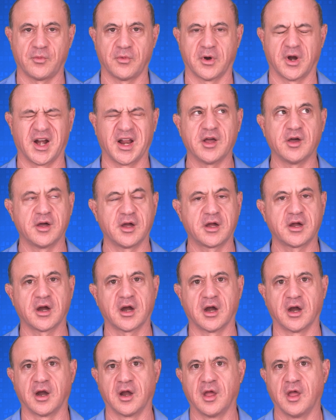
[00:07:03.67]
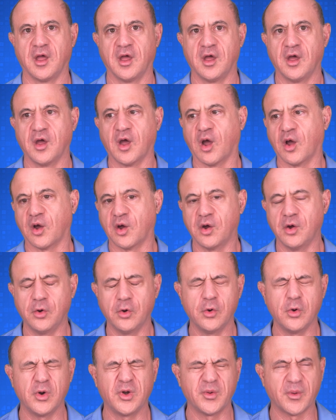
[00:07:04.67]
were to occur?
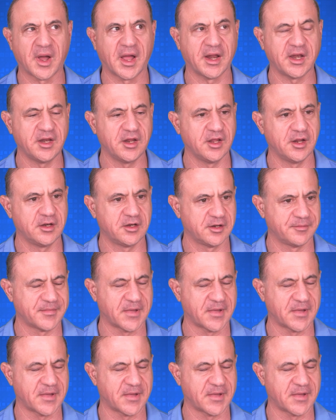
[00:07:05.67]
Who do I need to